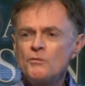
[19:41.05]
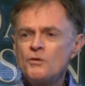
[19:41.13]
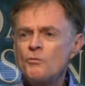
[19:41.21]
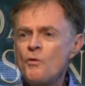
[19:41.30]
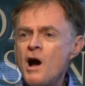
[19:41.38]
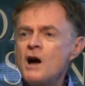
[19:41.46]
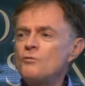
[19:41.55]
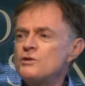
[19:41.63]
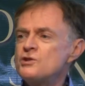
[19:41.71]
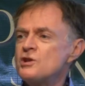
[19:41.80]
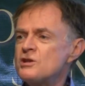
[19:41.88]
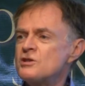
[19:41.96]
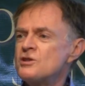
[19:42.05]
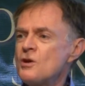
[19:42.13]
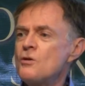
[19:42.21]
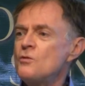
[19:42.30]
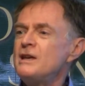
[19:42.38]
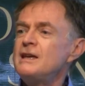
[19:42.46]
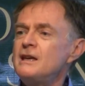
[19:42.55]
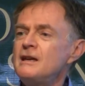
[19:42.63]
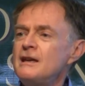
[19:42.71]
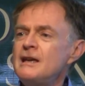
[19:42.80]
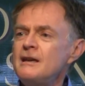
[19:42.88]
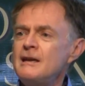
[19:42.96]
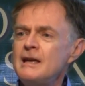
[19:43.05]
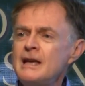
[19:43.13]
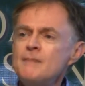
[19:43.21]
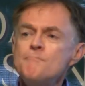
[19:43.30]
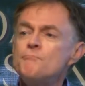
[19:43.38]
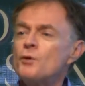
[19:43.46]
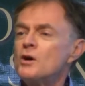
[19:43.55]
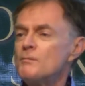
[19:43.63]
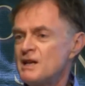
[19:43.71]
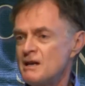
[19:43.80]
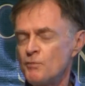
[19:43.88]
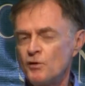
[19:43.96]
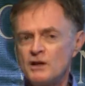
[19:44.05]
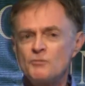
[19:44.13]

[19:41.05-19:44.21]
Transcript: rock was just so impermeable.